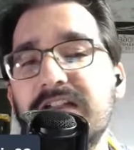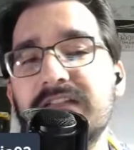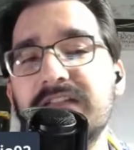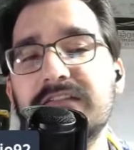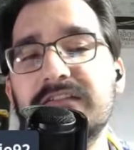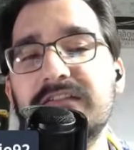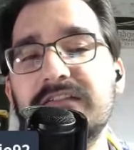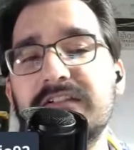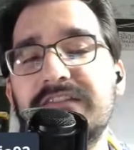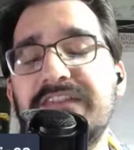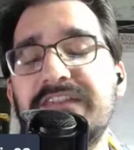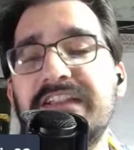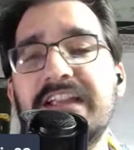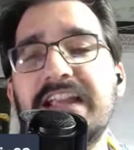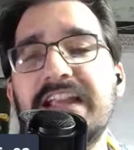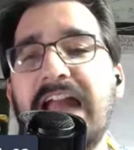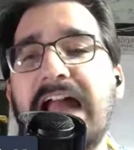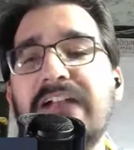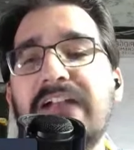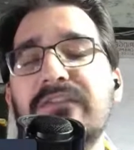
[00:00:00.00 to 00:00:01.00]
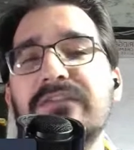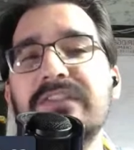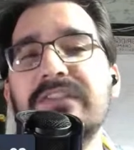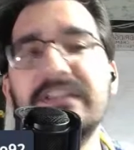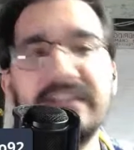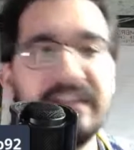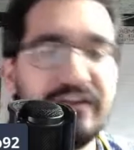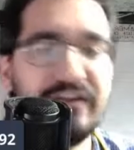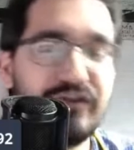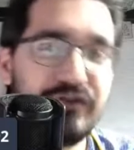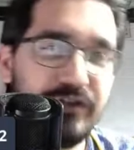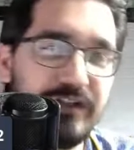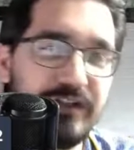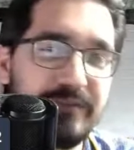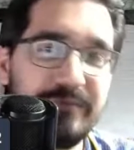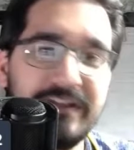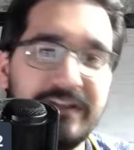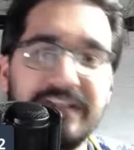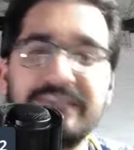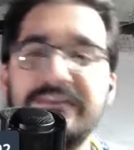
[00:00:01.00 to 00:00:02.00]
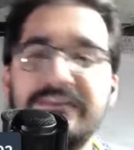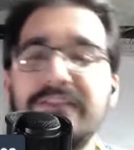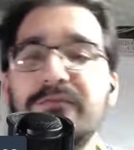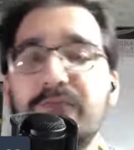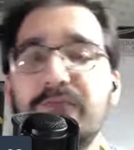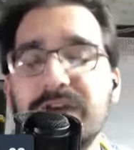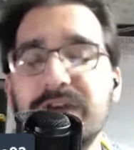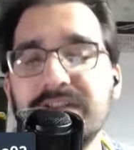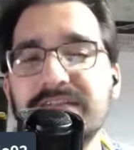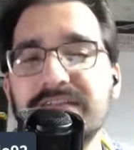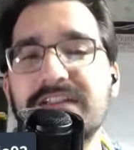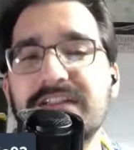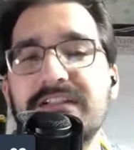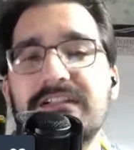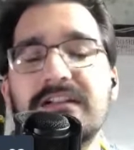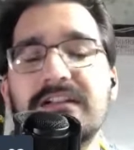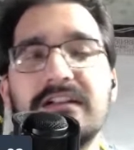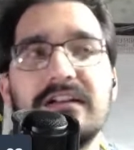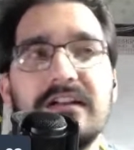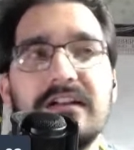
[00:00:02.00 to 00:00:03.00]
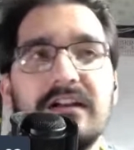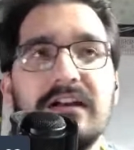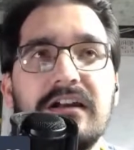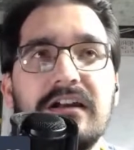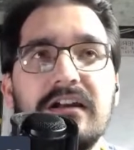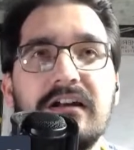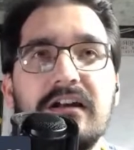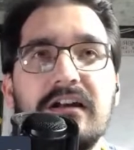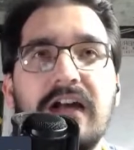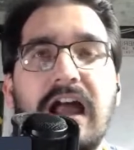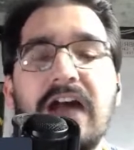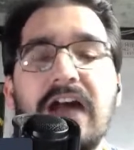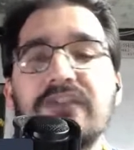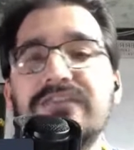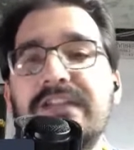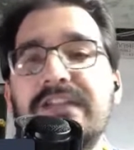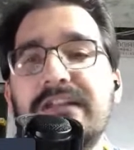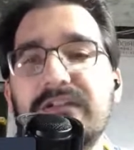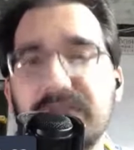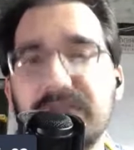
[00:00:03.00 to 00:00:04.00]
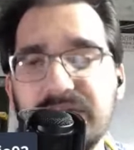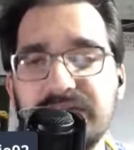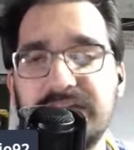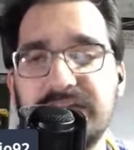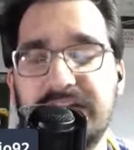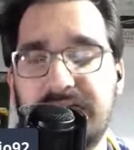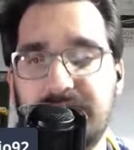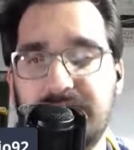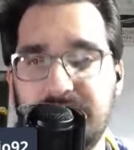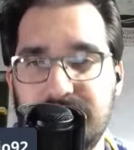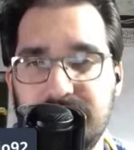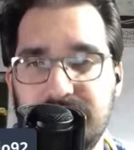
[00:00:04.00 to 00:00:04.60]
I don't think he should, because if he wins it, how does he lose it?